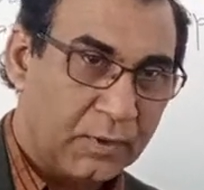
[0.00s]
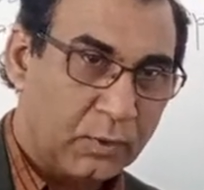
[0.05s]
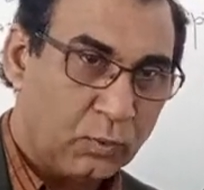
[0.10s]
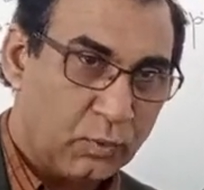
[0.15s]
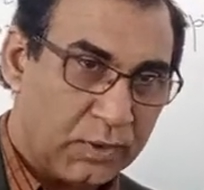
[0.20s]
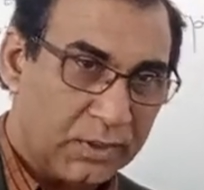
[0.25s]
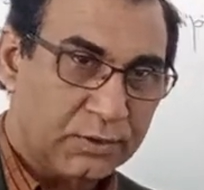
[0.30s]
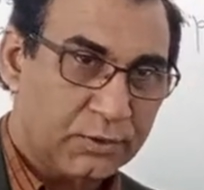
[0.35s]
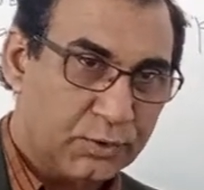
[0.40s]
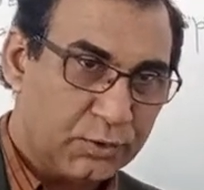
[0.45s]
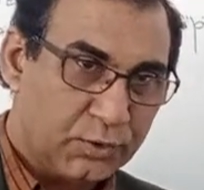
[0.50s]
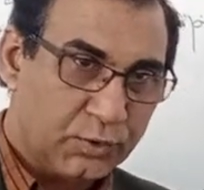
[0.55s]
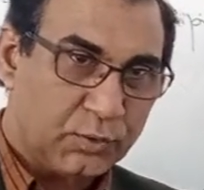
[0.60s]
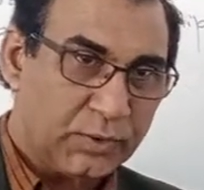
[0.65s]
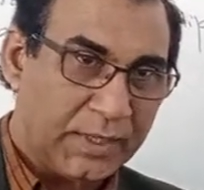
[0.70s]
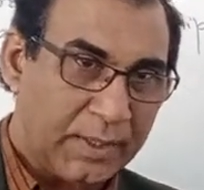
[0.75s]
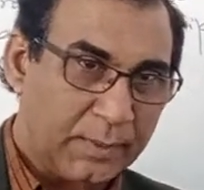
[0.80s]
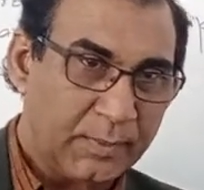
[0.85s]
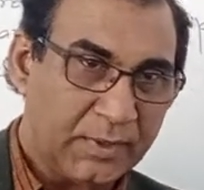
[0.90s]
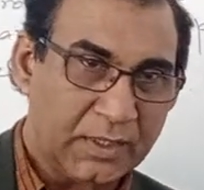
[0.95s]
1 to
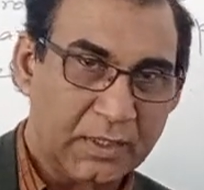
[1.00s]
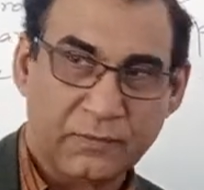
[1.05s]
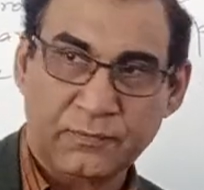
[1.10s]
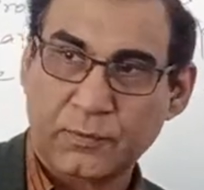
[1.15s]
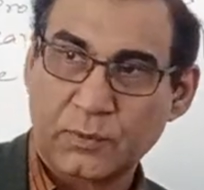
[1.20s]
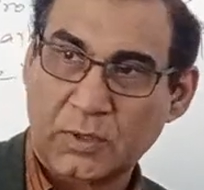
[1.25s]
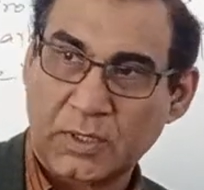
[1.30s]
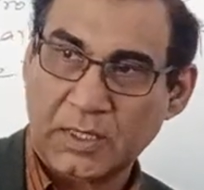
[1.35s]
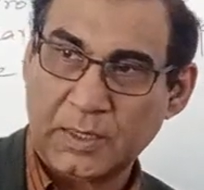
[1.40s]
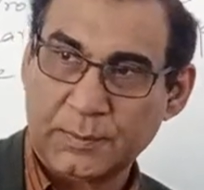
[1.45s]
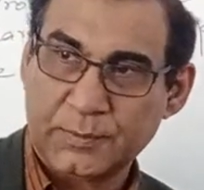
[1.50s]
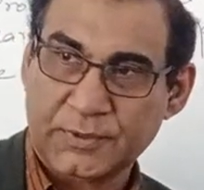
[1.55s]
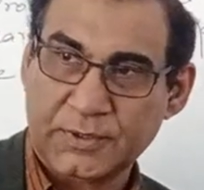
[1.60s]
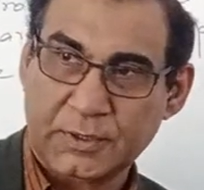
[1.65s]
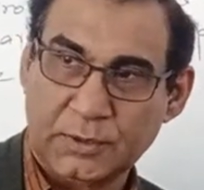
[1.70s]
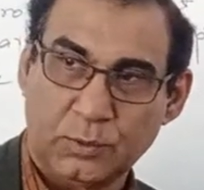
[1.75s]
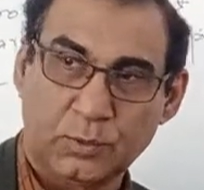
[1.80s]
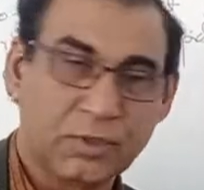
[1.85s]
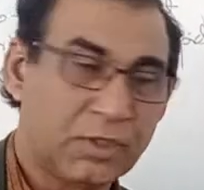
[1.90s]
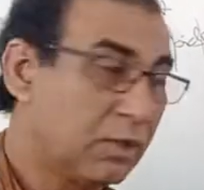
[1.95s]
2 ml of
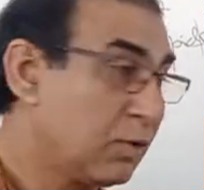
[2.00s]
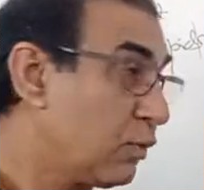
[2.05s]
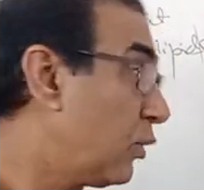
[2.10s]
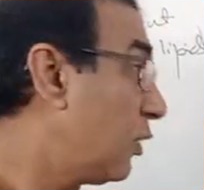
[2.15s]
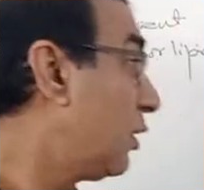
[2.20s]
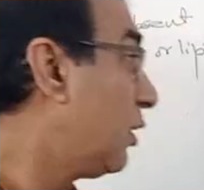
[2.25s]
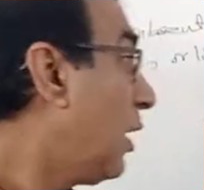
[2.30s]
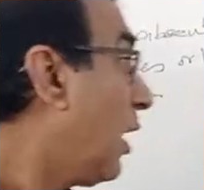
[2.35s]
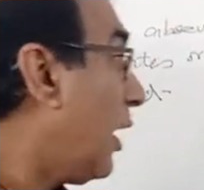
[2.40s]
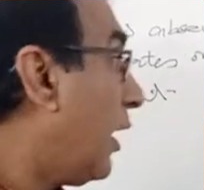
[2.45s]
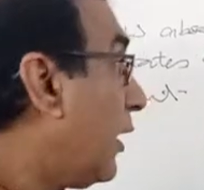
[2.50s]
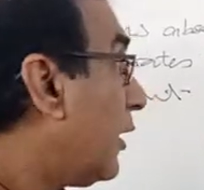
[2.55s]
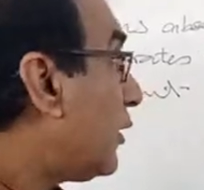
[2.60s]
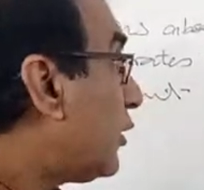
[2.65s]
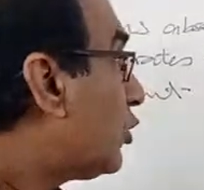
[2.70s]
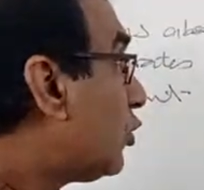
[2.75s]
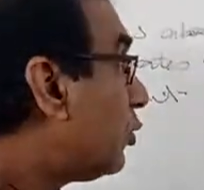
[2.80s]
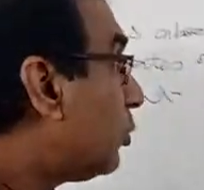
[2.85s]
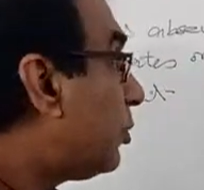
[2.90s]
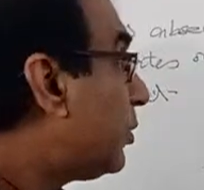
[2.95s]
absolute alcohol.
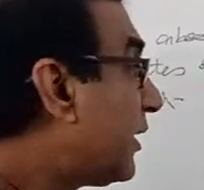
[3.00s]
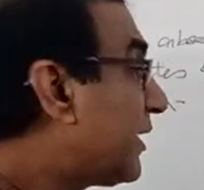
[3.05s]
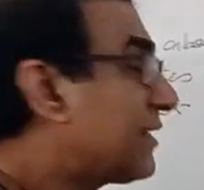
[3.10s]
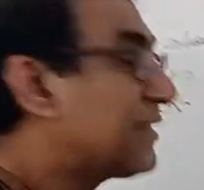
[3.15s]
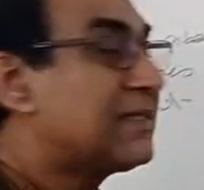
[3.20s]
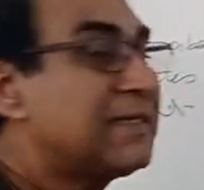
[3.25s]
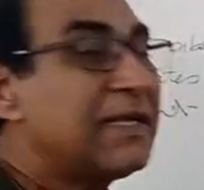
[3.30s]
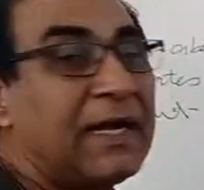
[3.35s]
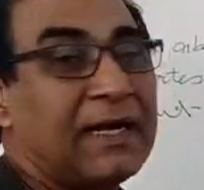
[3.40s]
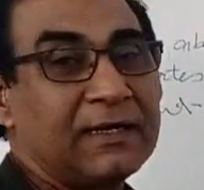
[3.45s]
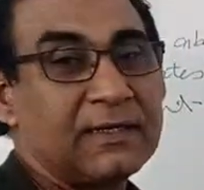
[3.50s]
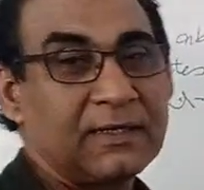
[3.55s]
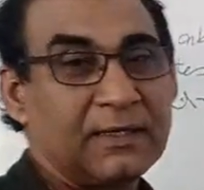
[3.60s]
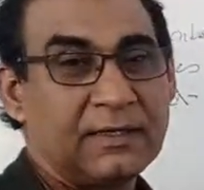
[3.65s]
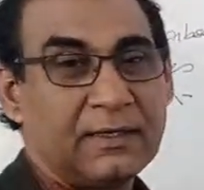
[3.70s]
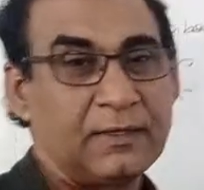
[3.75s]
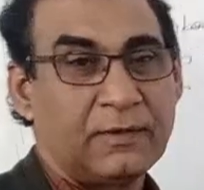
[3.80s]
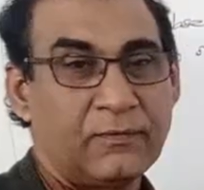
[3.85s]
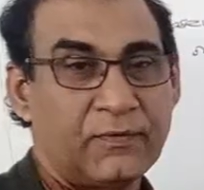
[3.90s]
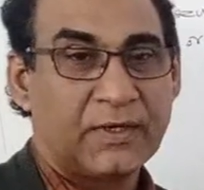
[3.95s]
You mix that
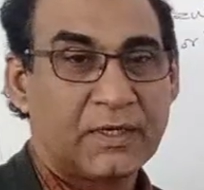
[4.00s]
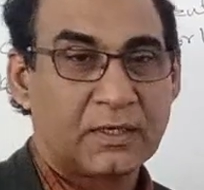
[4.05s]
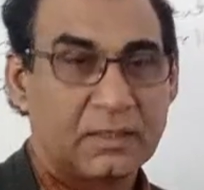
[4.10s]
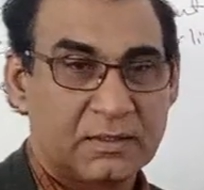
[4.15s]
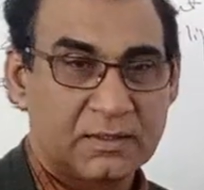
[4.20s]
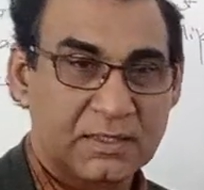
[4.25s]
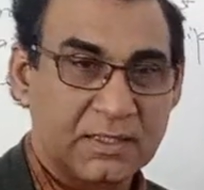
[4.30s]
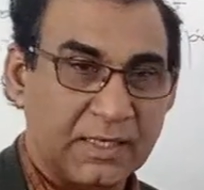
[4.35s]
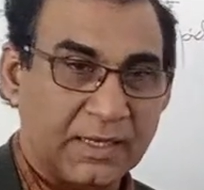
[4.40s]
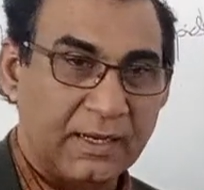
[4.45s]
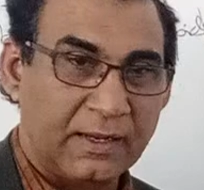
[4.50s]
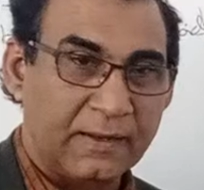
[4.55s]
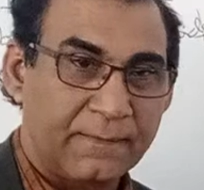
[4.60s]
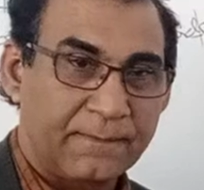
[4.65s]
vigorously.